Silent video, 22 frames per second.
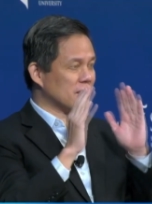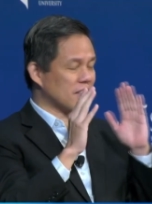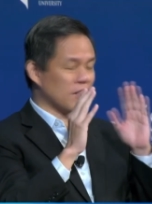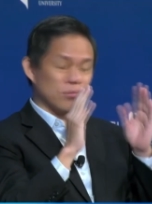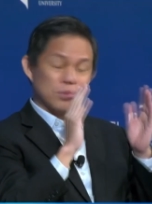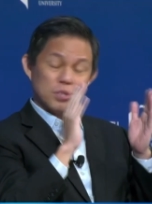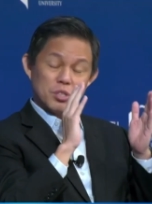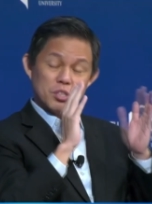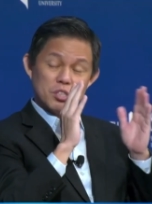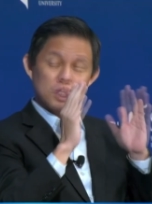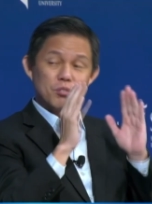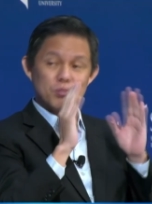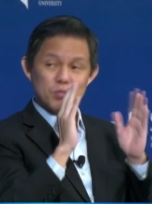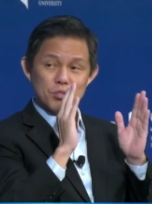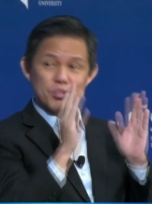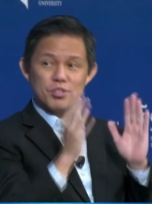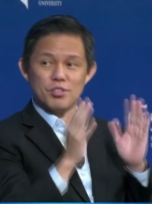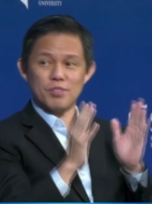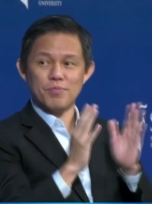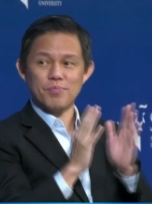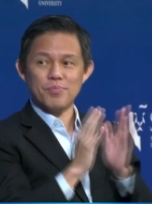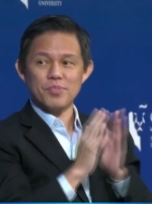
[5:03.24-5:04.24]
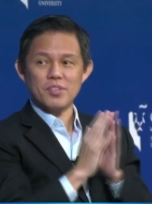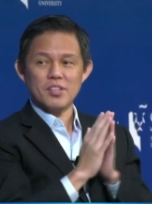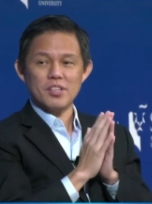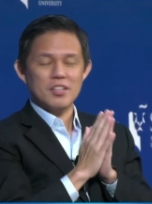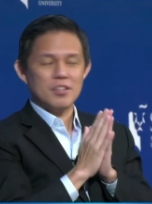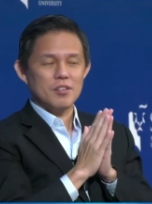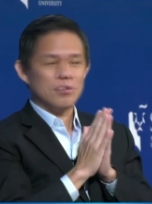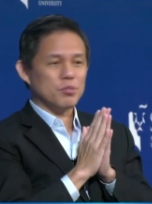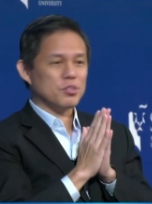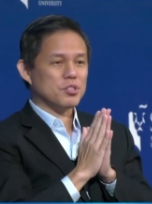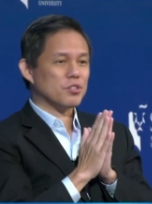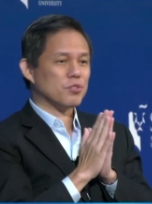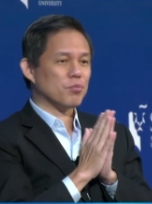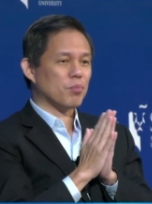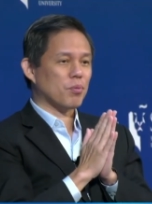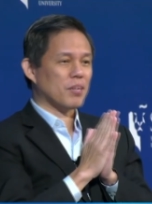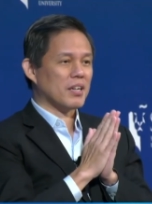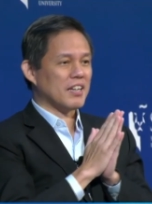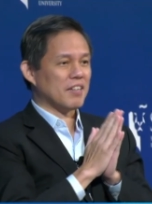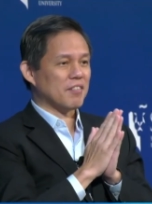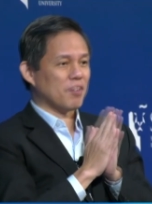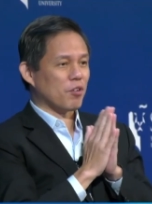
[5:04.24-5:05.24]
an education system that's
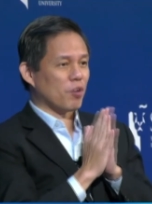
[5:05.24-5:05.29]
meant